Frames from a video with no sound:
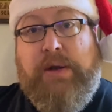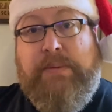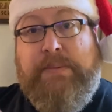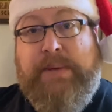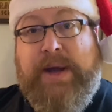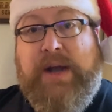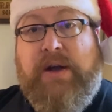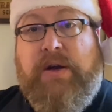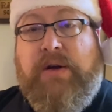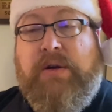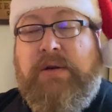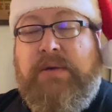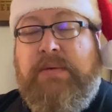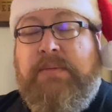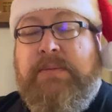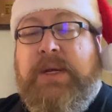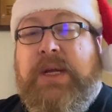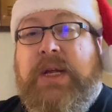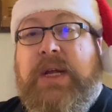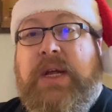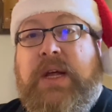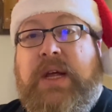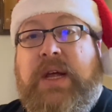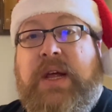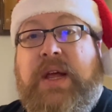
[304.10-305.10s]
barrel.
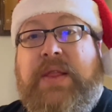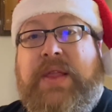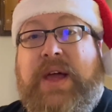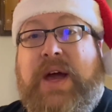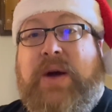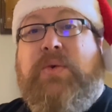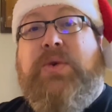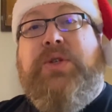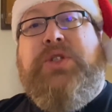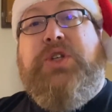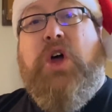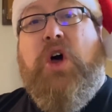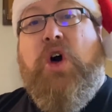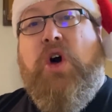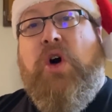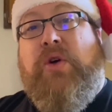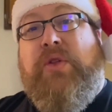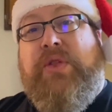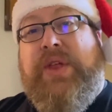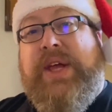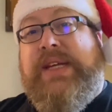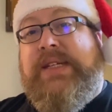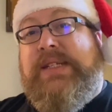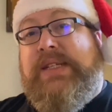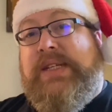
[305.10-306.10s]
That was all
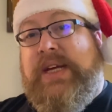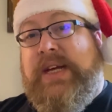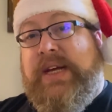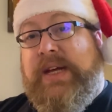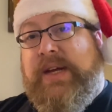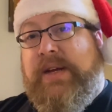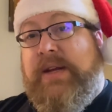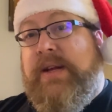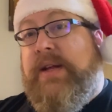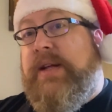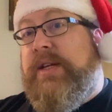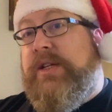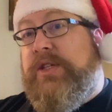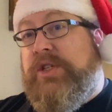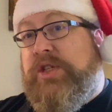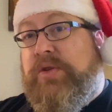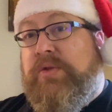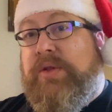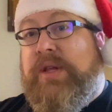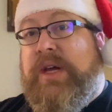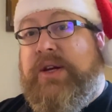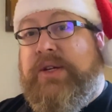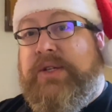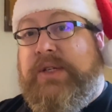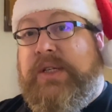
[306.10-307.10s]
they did in
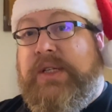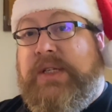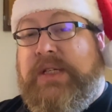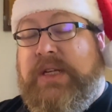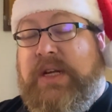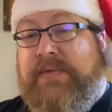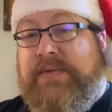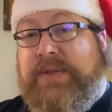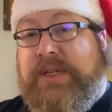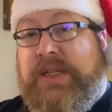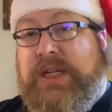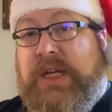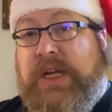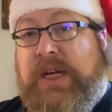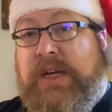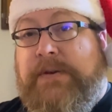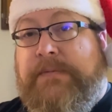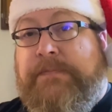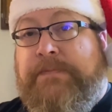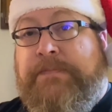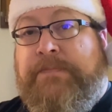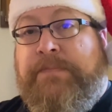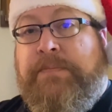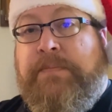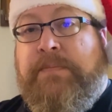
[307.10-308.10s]
2017.
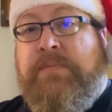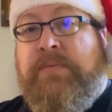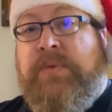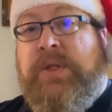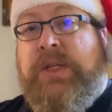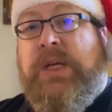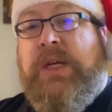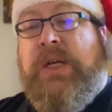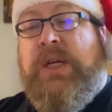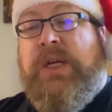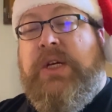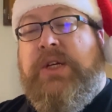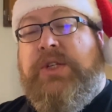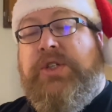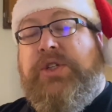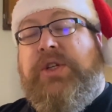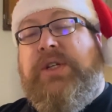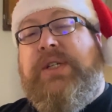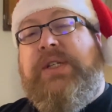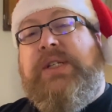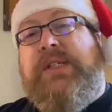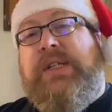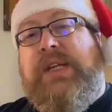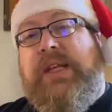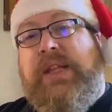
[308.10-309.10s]
So you
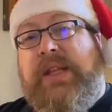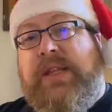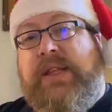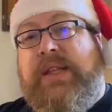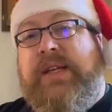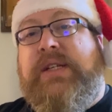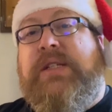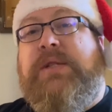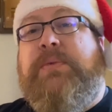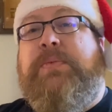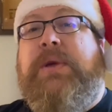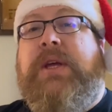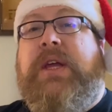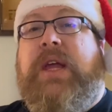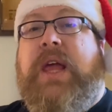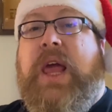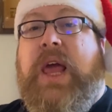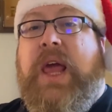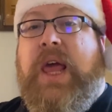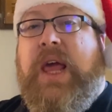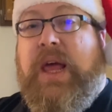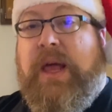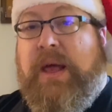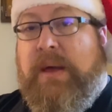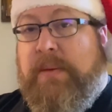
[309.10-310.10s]
can see that this
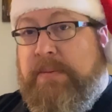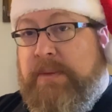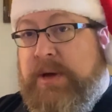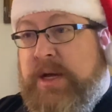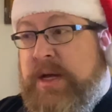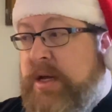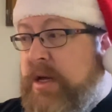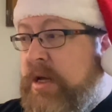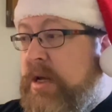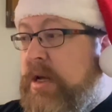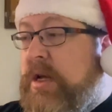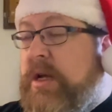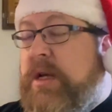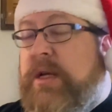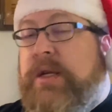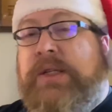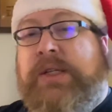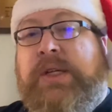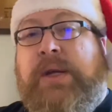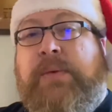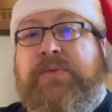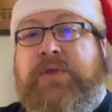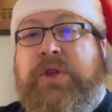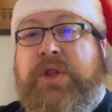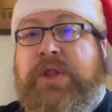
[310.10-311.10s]
became
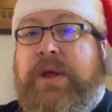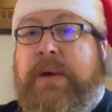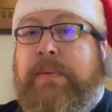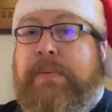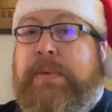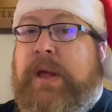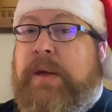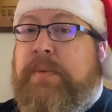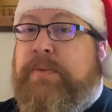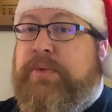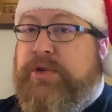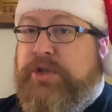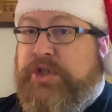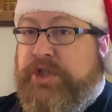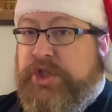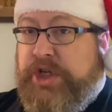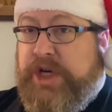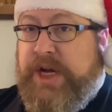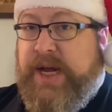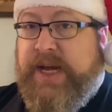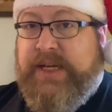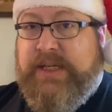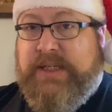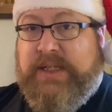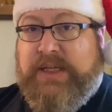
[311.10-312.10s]
something that people
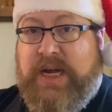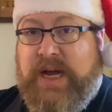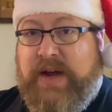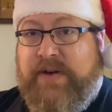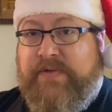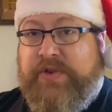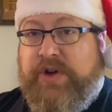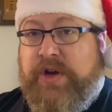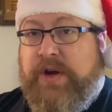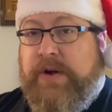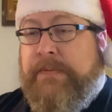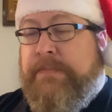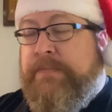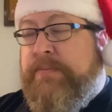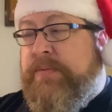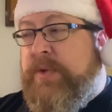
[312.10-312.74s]
chased after.